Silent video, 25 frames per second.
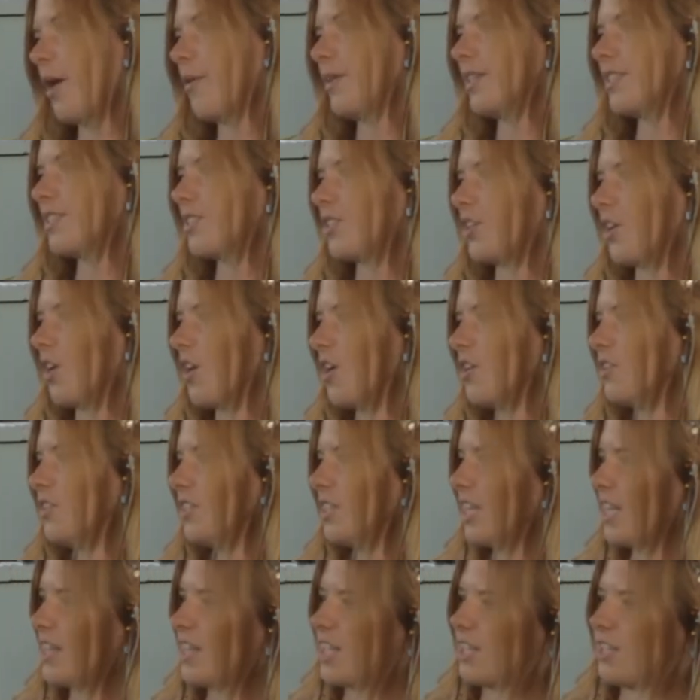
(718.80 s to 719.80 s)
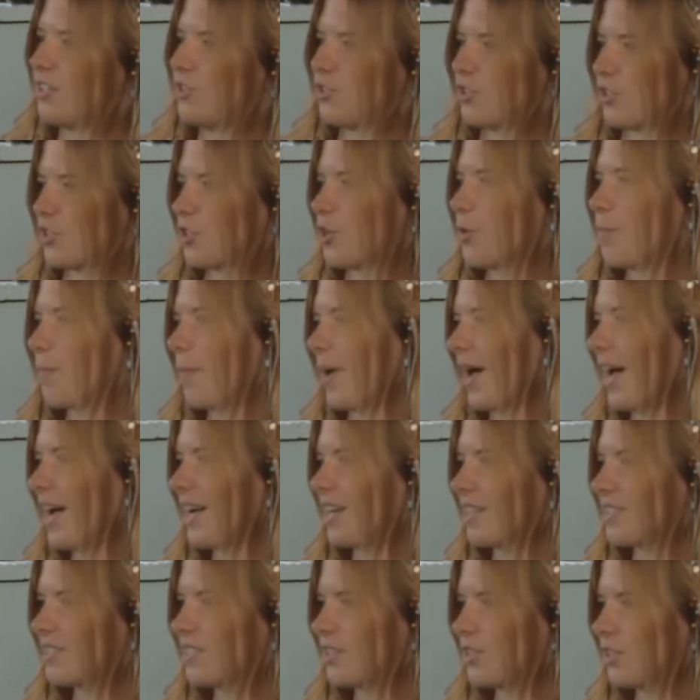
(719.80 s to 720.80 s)
where it's gone, and then you just come
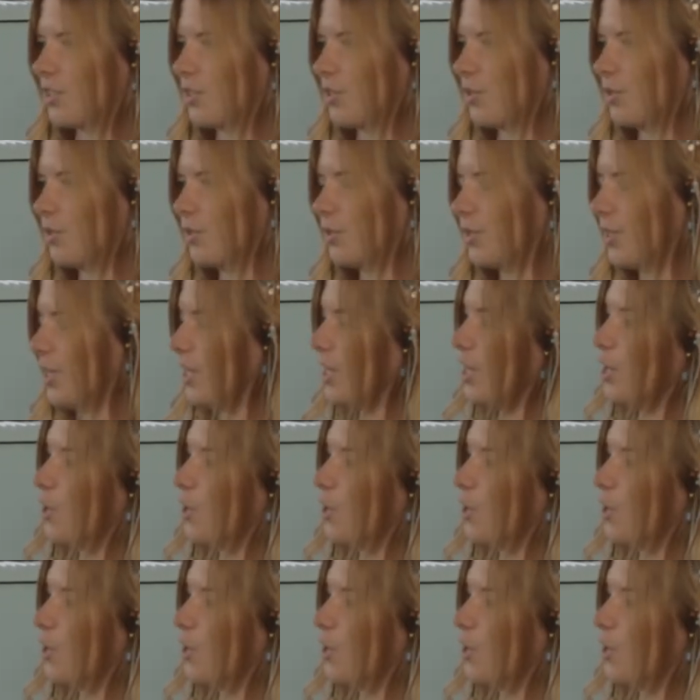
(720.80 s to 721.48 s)
back to